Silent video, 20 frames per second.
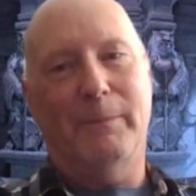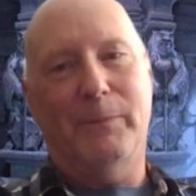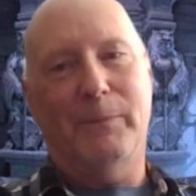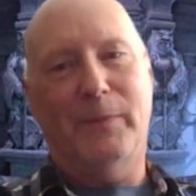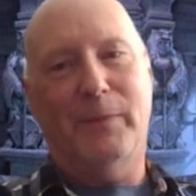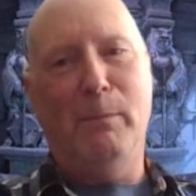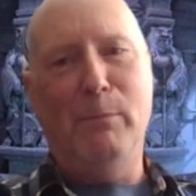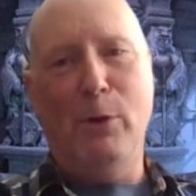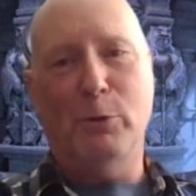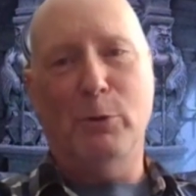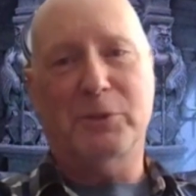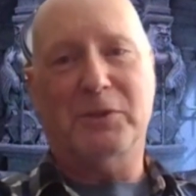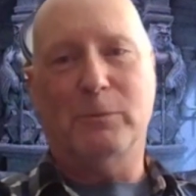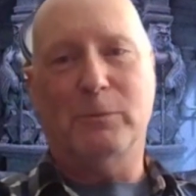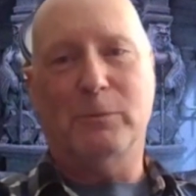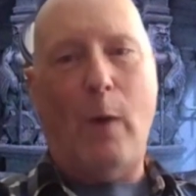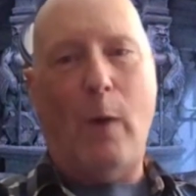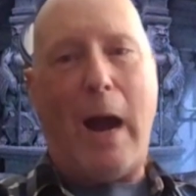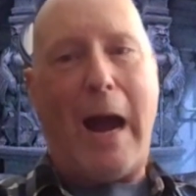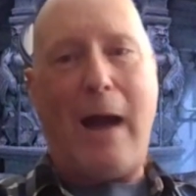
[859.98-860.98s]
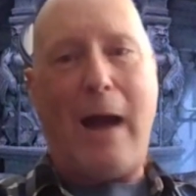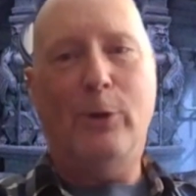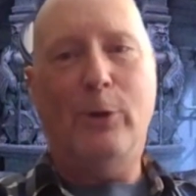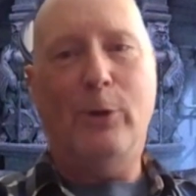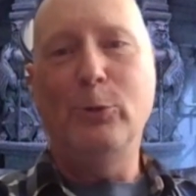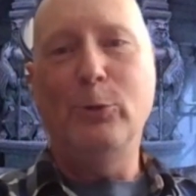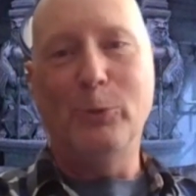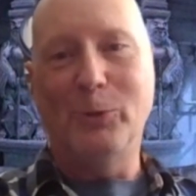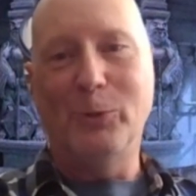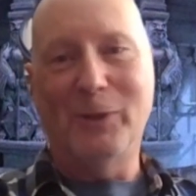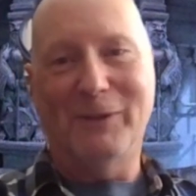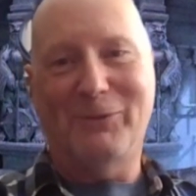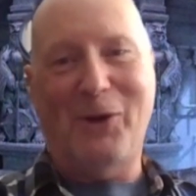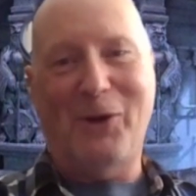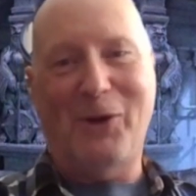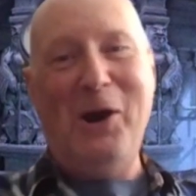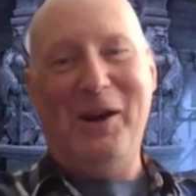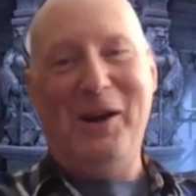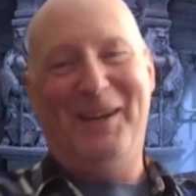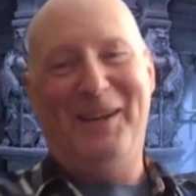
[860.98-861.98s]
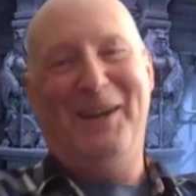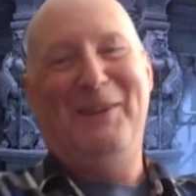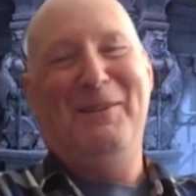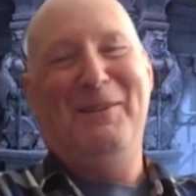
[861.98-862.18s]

the most wahoo of all